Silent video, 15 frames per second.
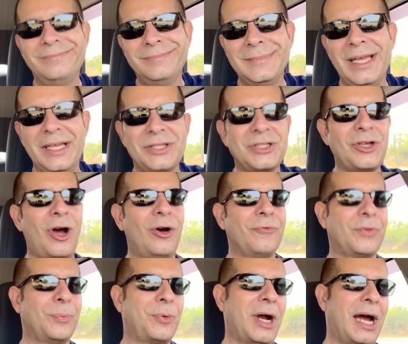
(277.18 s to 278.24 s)
It solved
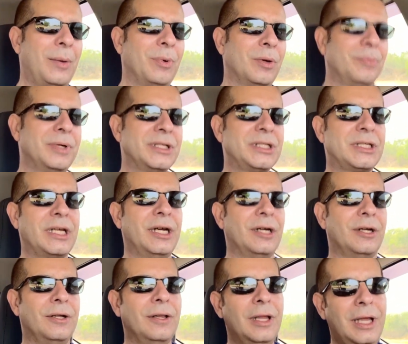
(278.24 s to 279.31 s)
the problem, but
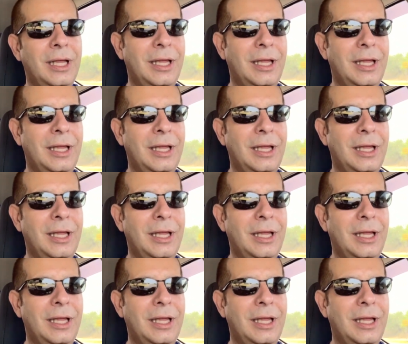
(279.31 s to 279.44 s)
still,